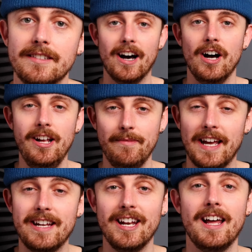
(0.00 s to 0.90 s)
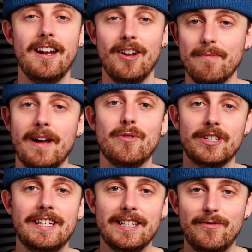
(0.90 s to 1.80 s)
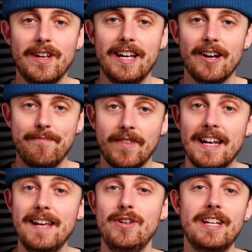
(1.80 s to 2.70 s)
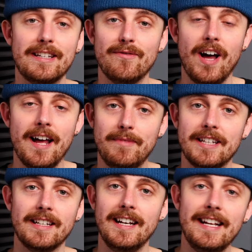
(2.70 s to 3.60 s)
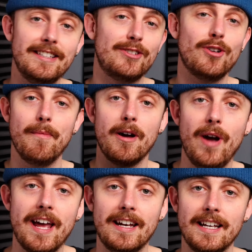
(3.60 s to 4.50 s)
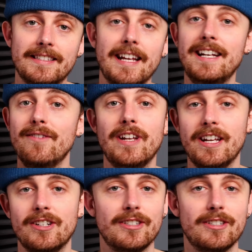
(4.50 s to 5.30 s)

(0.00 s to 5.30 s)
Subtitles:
Now, I hope that you learn a lot by watching this video, and if you dig the vibe, there's a link to join my waiting list in the video